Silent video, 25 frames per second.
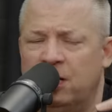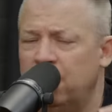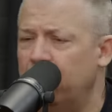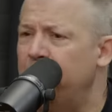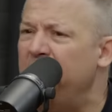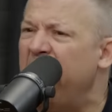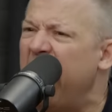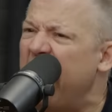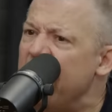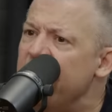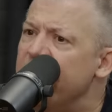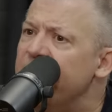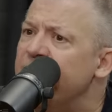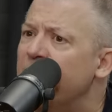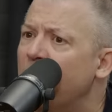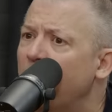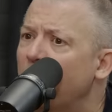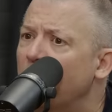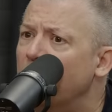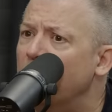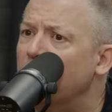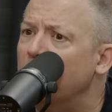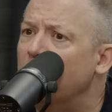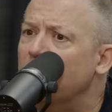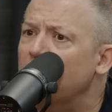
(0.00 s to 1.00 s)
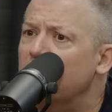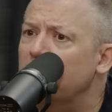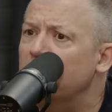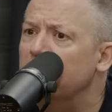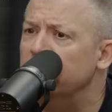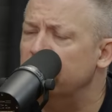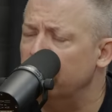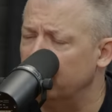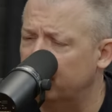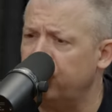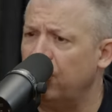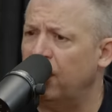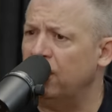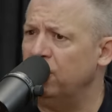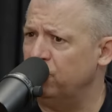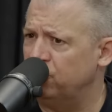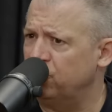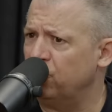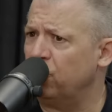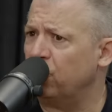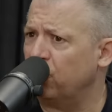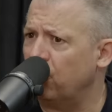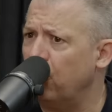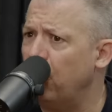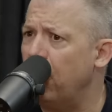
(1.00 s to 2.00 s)
on a payphone to try to
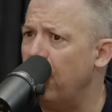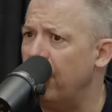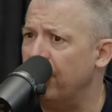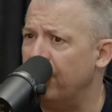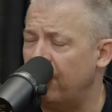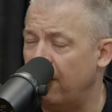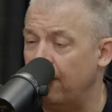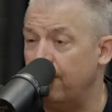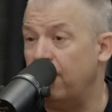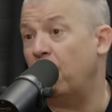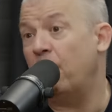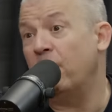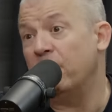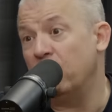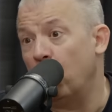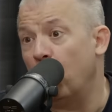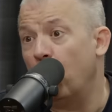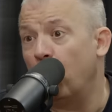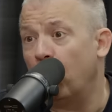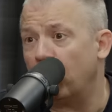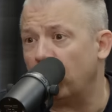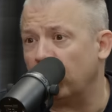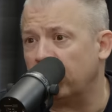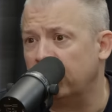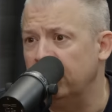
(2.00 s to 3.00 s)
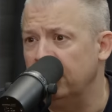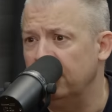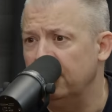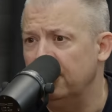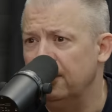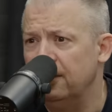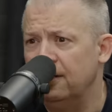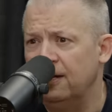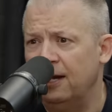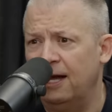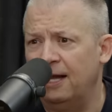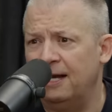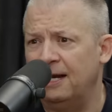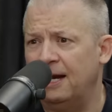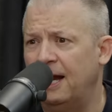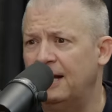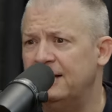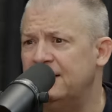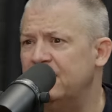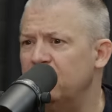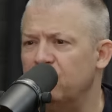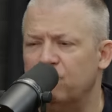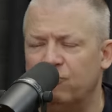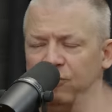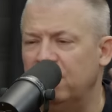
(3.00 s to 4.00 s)
jerk off on my way to work, and I
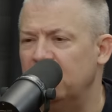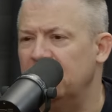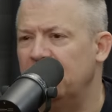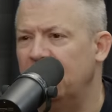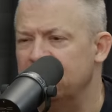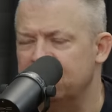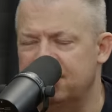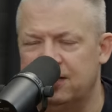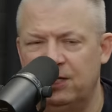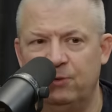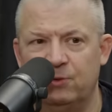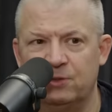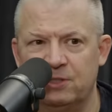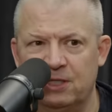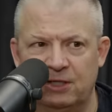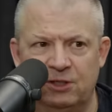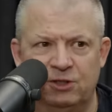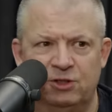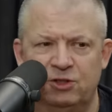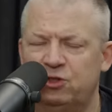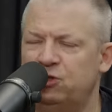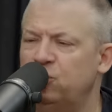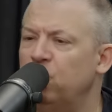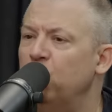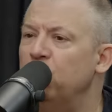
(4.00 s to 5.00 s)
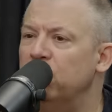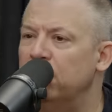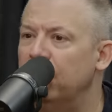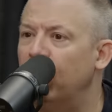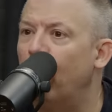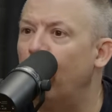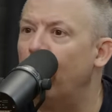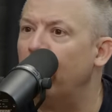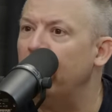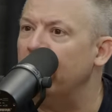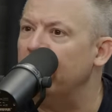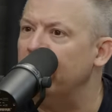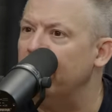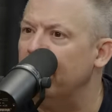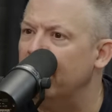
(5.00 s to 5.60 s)
didn't realize that it was like two in the morning